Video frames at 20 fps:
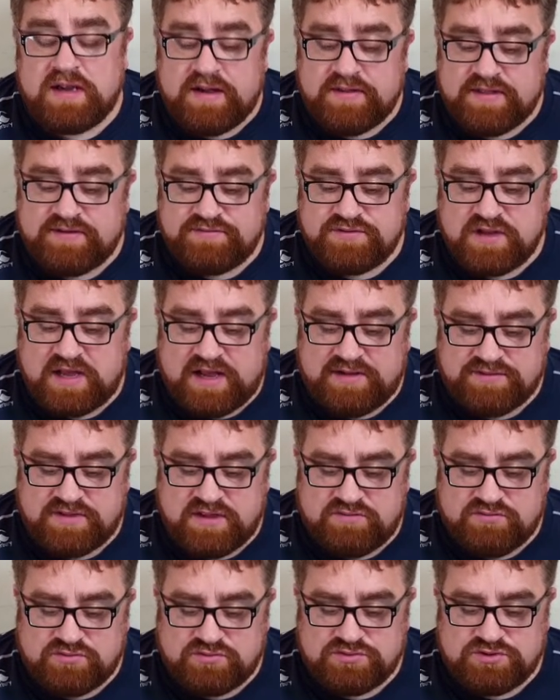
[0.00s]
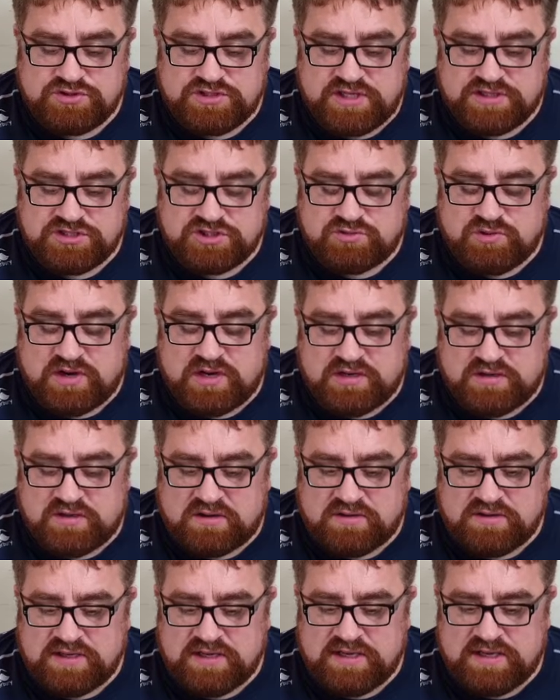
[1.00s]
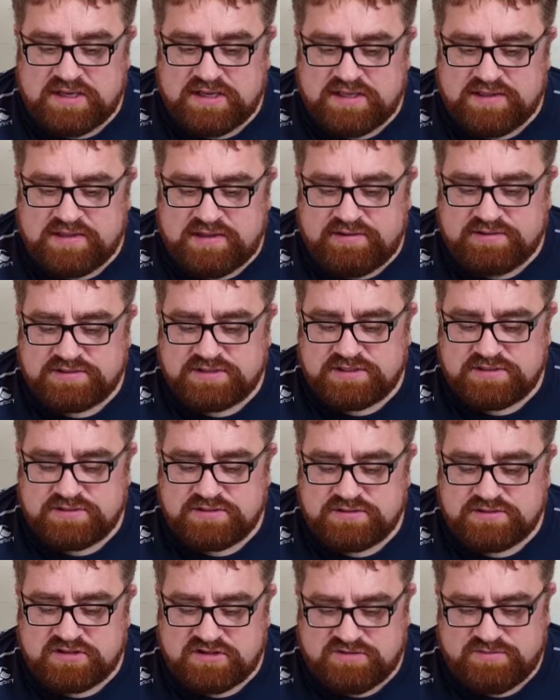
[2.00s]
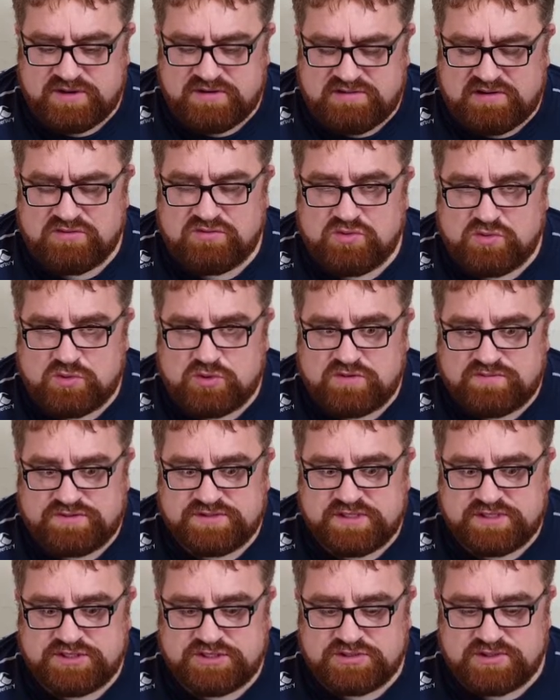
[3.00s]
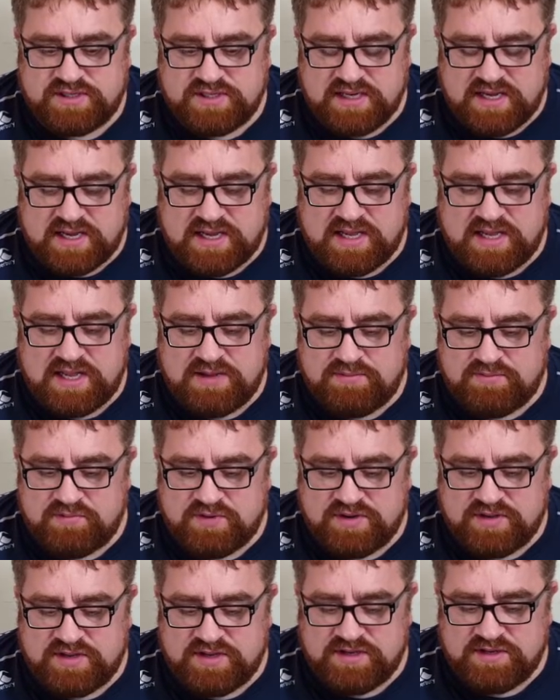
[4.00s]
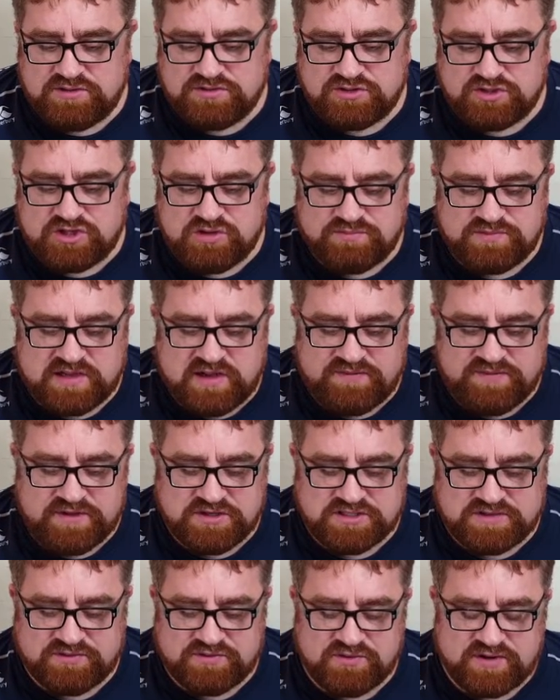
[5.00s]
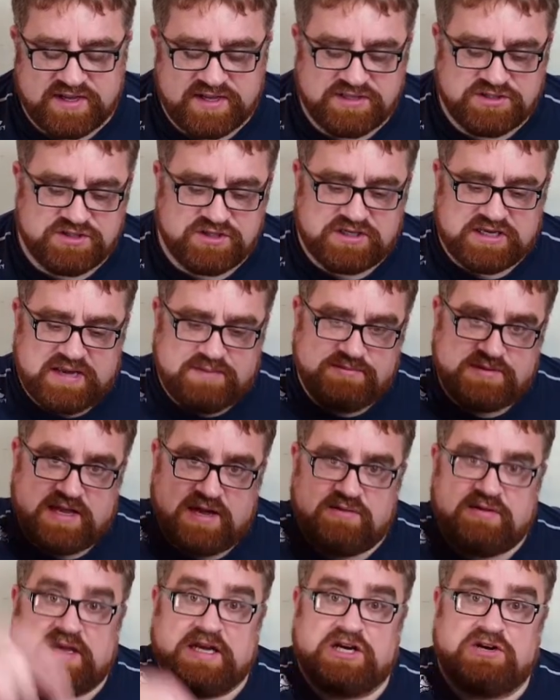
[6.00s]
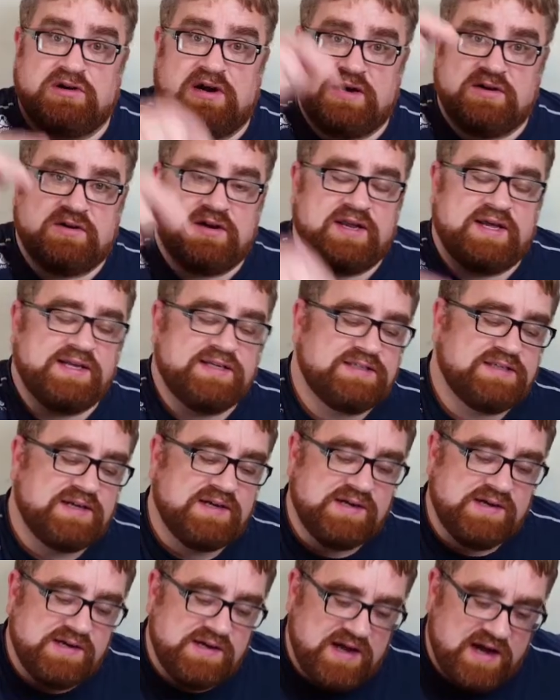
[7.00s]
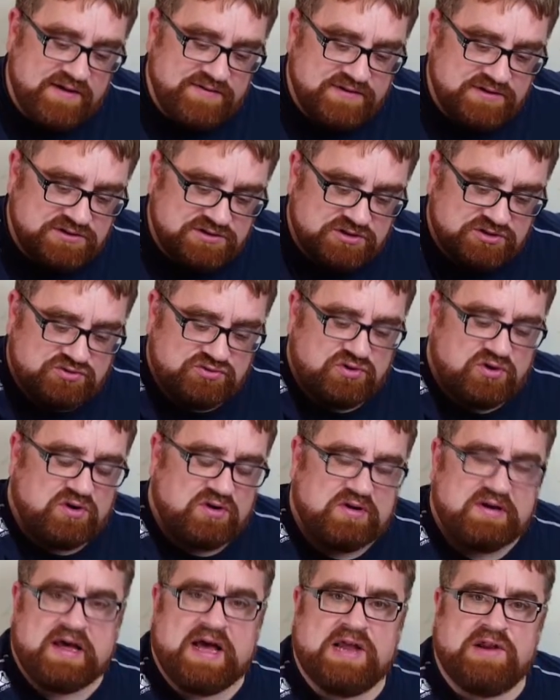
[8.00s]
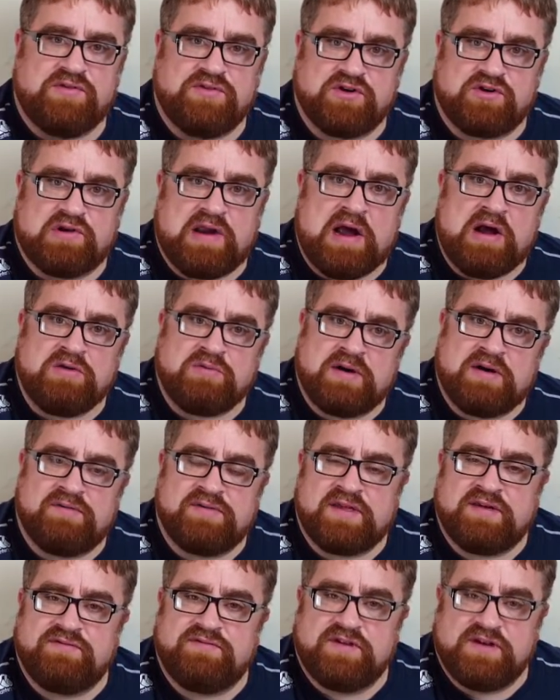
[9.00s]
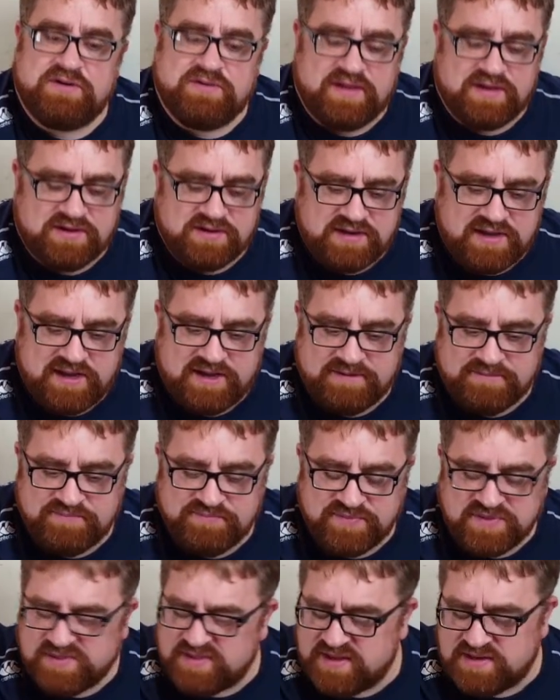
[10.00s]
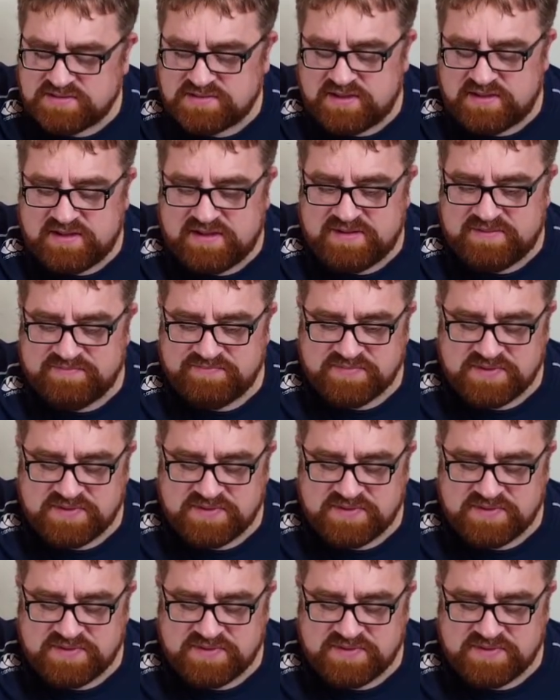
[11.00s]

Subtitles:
They've had their rules changed quite a lot in their existence. They've been around 1/4 of a century. When they used to come down, they used to have grenades that came down like crack grenades, and they used to draw a line on the ground wherever they flew they could hit, things like that.